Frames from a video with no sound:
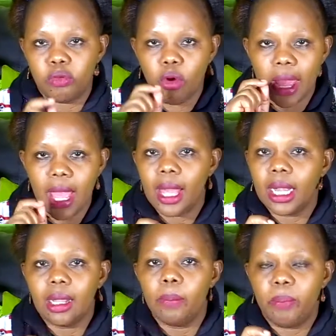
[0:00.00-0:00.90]
for
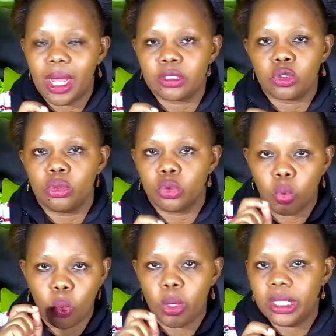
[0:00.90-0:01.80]
any person
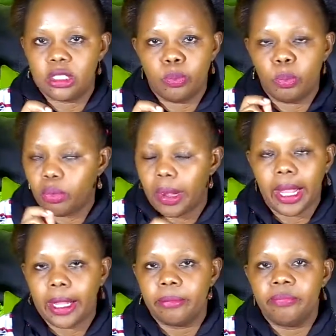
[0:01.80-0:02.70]
to quit
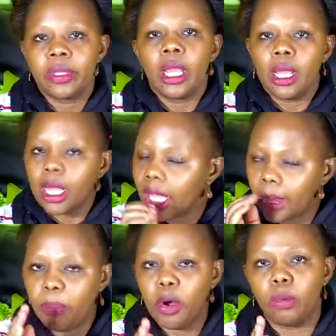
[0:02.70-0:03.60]
praying.
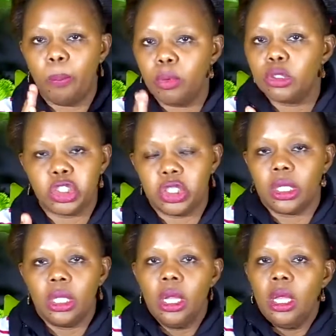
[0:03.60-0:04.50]
Keep on pushing.
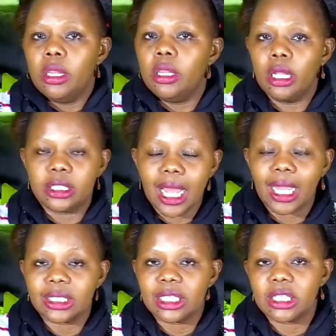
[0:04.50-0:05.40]
The
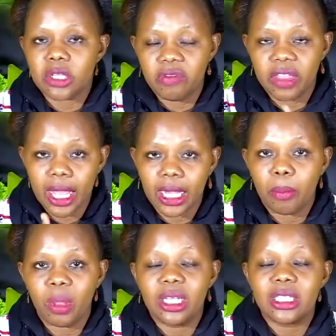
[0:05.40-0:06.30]
tactics of the
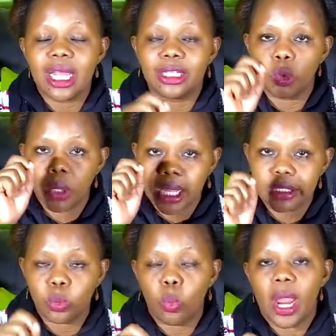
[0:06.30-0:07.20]
enemy is that you
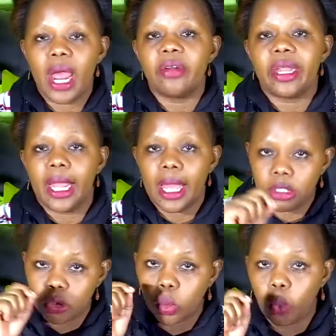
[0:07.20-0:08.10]
get weary
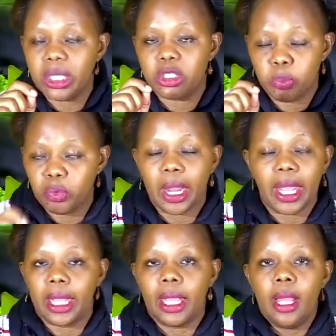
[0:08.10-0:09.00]
and you quit
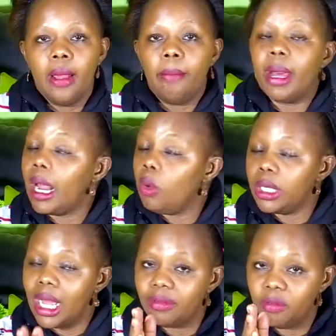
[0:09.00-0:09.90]
praying. But I
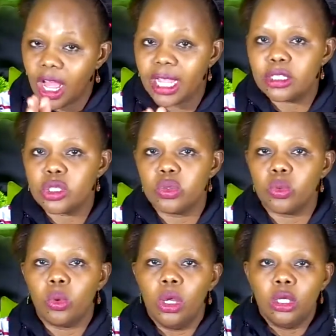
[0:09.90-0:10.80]
would advise
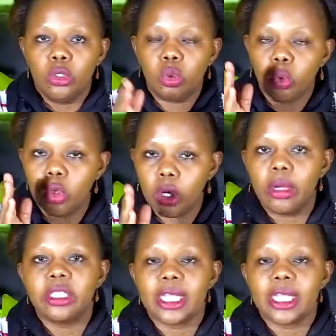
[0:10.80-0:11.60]
you do not